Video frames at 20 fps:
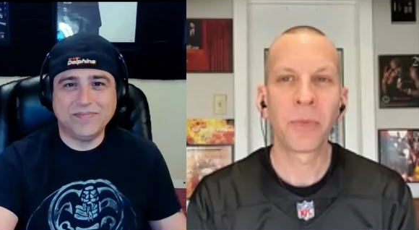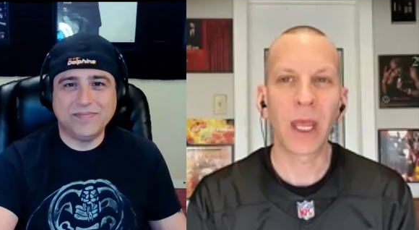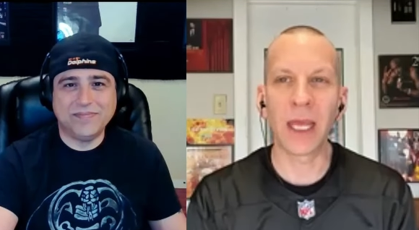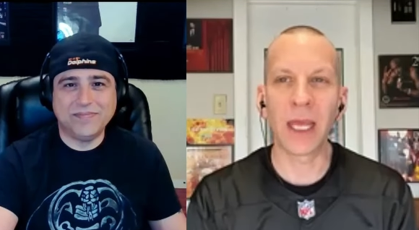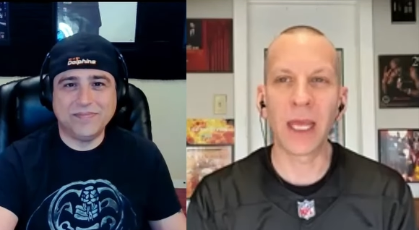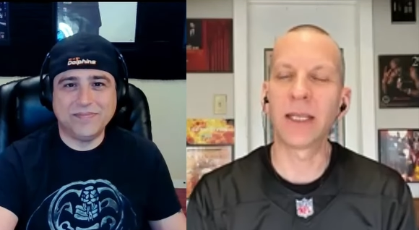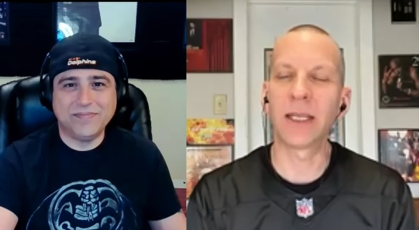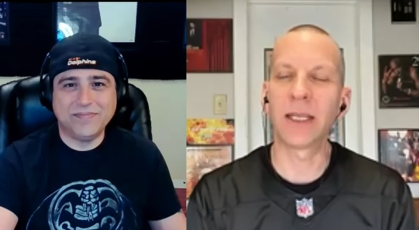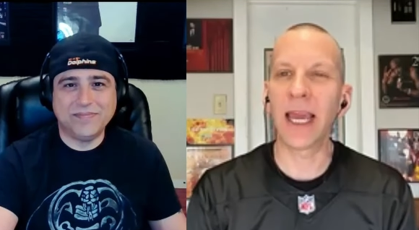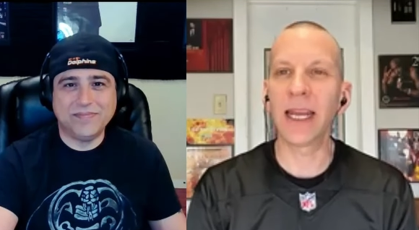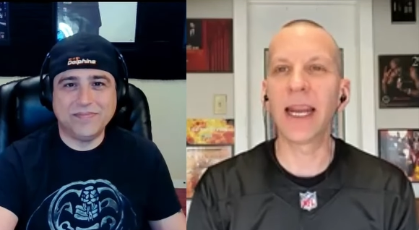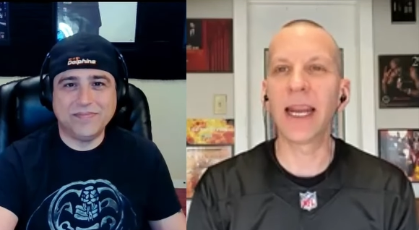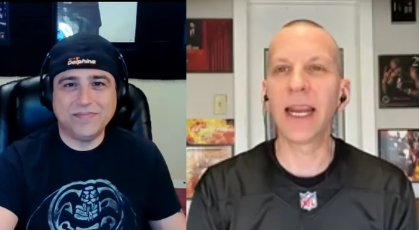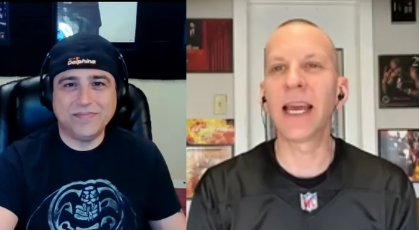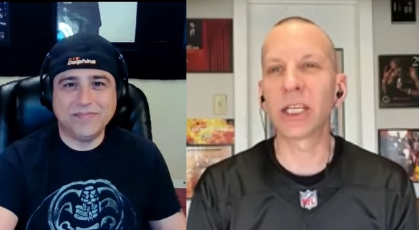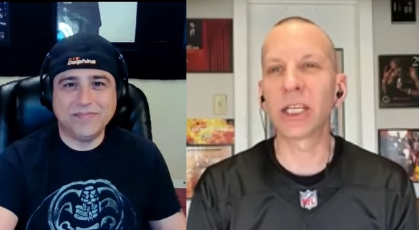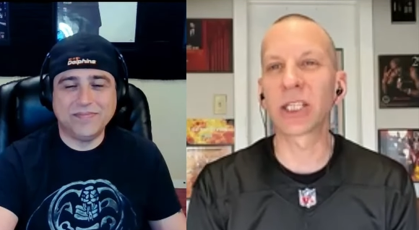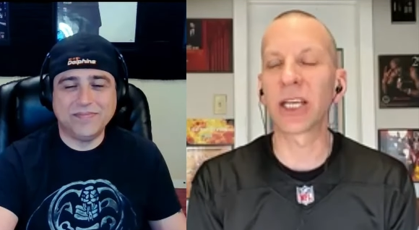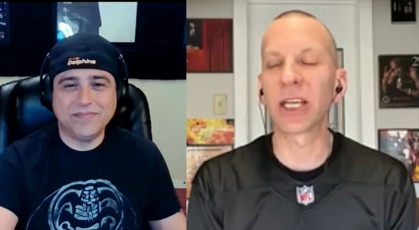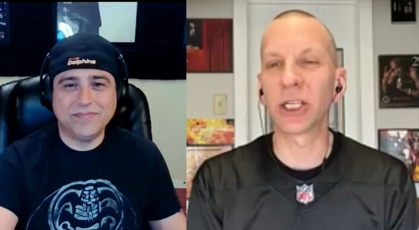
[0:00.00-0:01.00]
Speaker 1: And Day
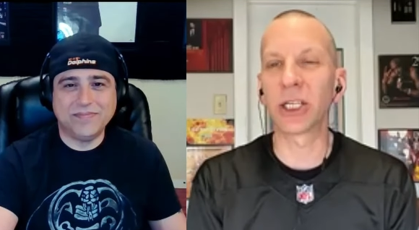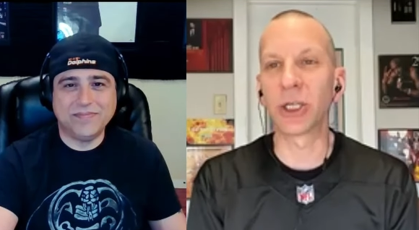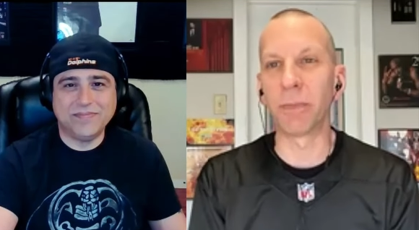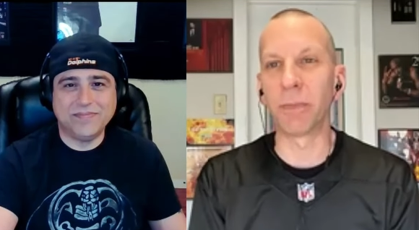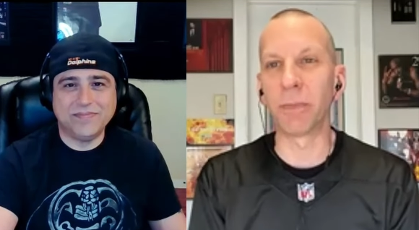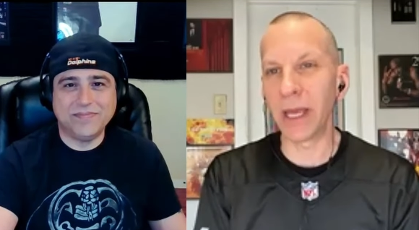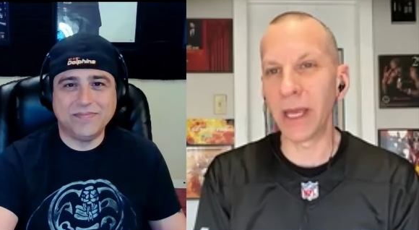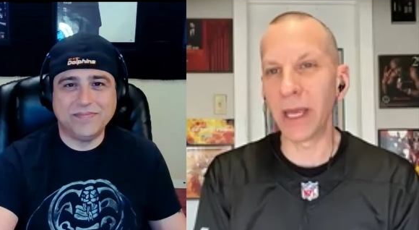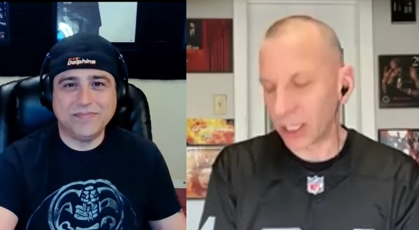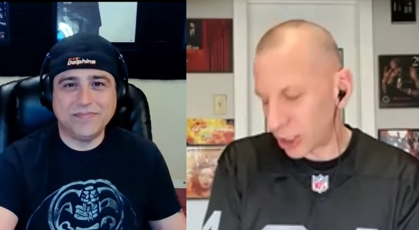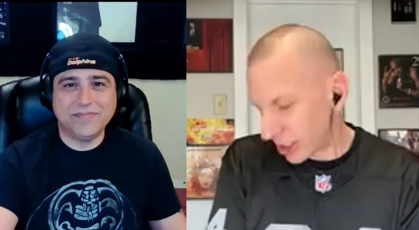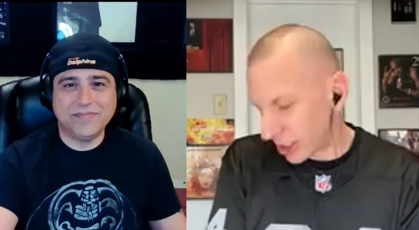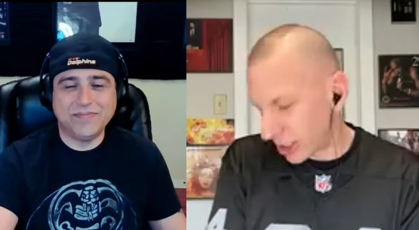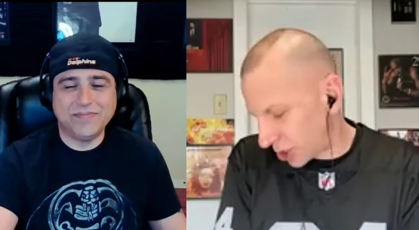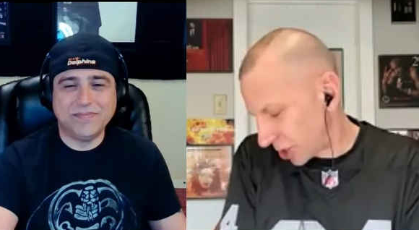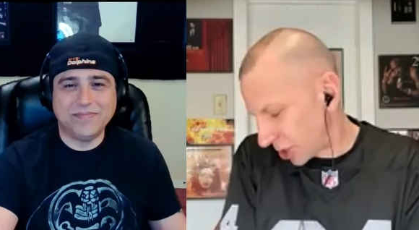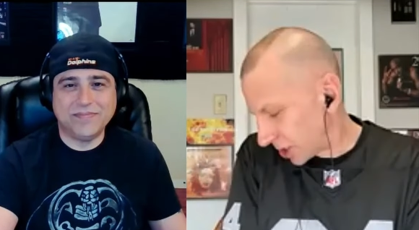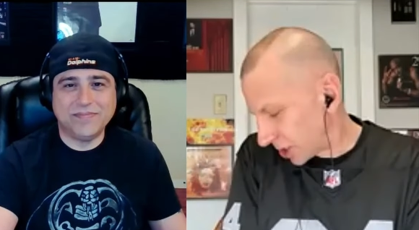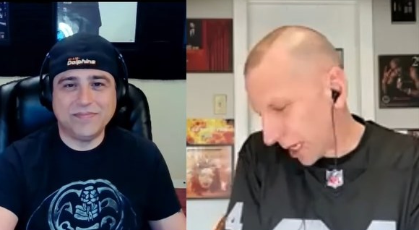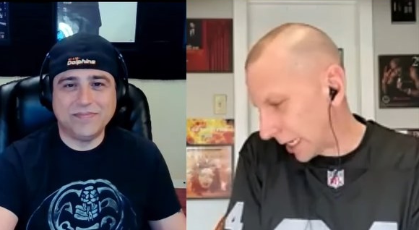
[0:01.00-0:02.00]
Day is such a bitch. He's
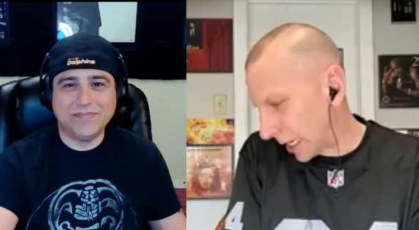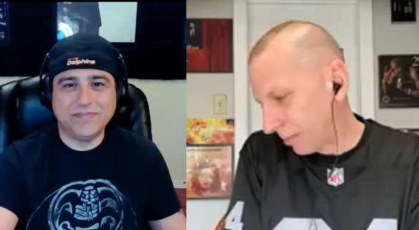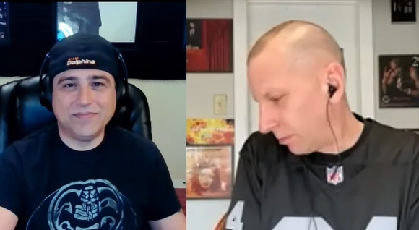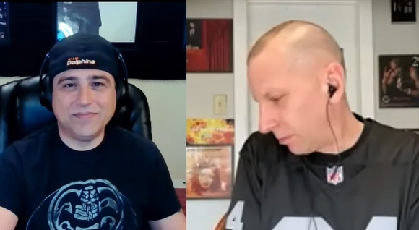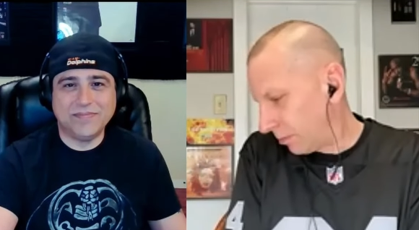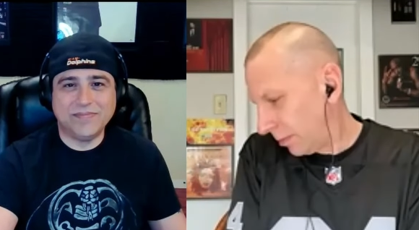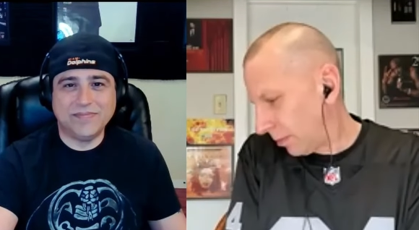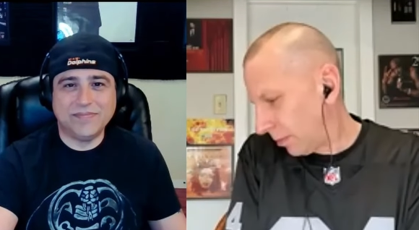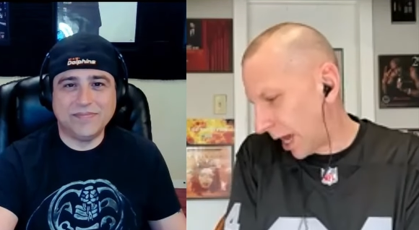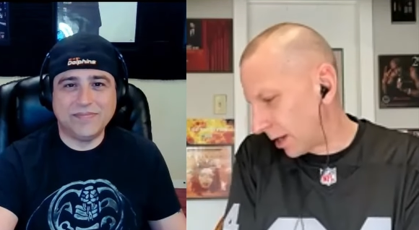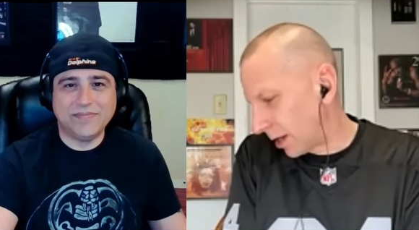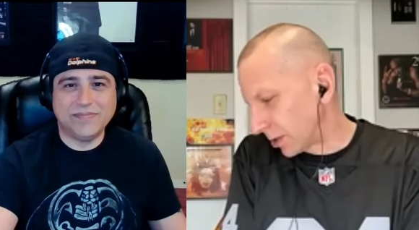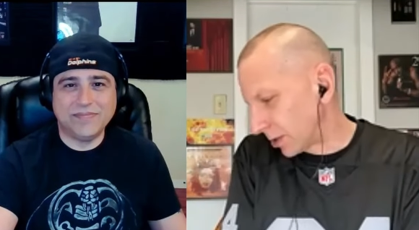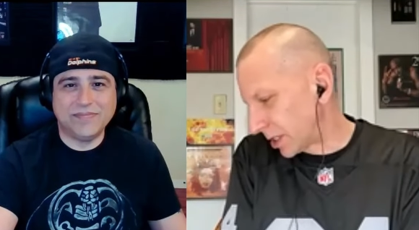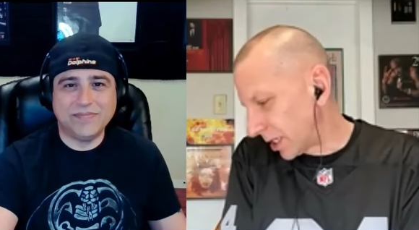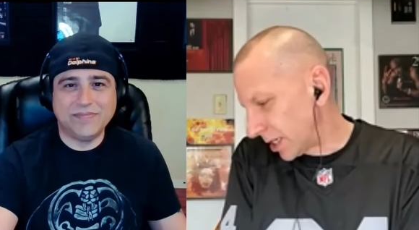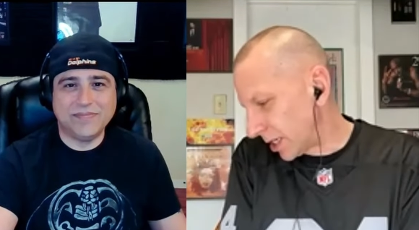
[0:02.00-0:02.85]
just like, I don't see